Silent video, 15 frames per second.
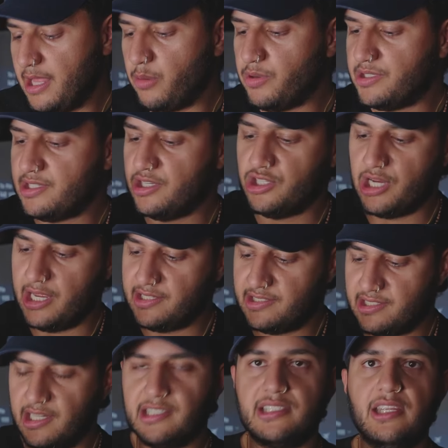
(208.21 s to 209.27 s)
that would suggest
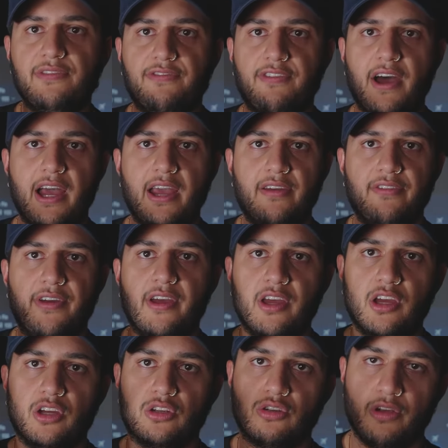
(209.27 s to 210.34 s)
65
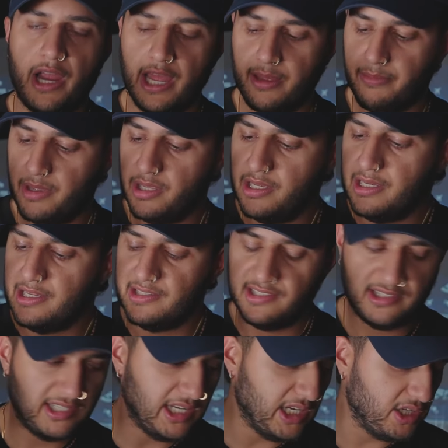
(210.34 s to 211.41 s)
gram
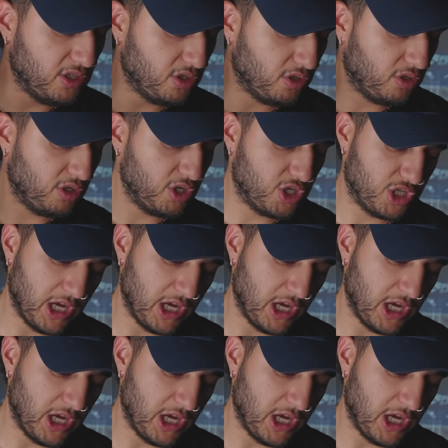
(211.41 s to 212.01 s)
senior